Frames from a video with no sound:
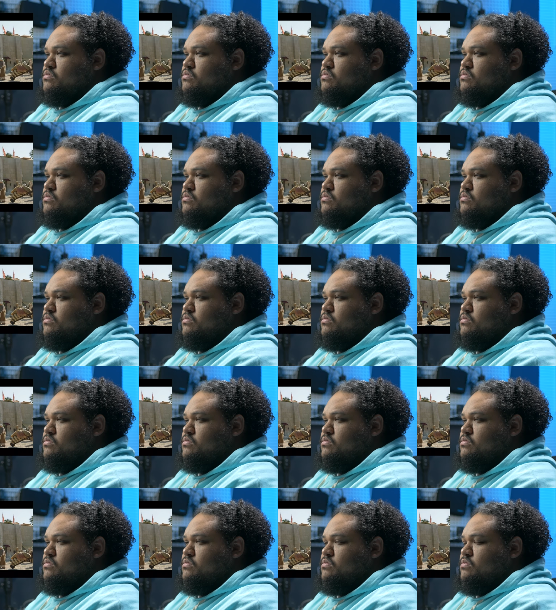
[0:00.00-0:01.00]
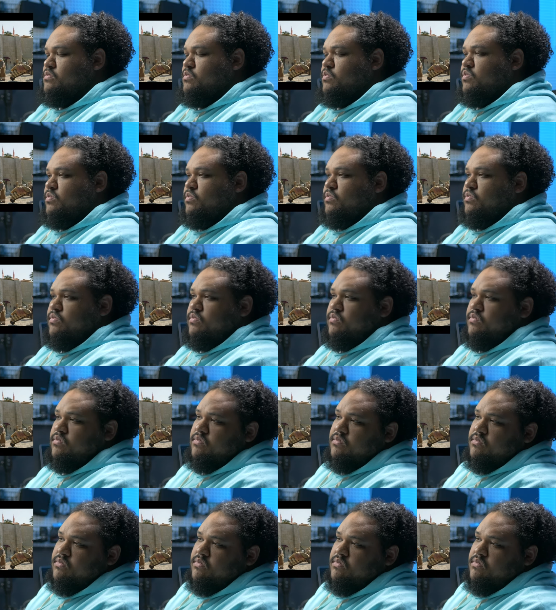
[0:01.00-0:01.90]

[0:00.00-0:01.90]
Nobody speaks.